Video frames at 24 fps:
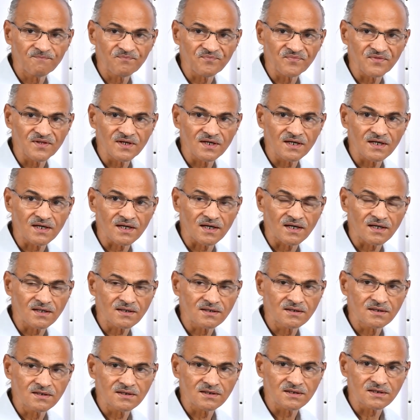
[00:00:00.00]
there
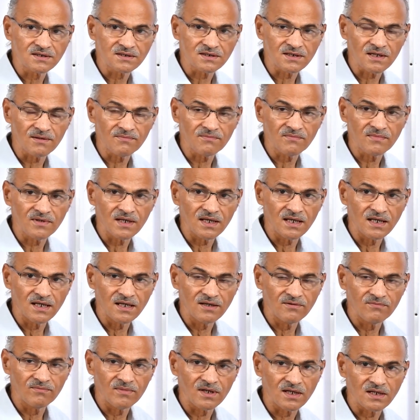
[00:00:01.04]
are some
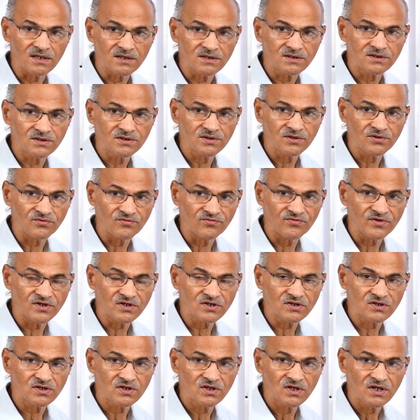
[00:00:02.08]
animals
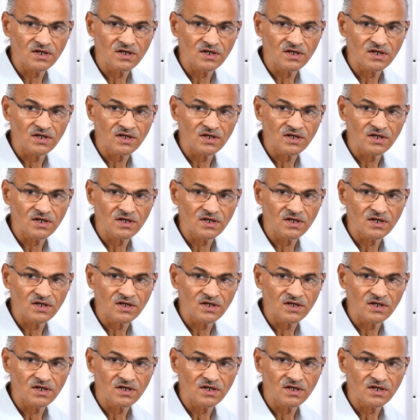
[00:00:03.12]
which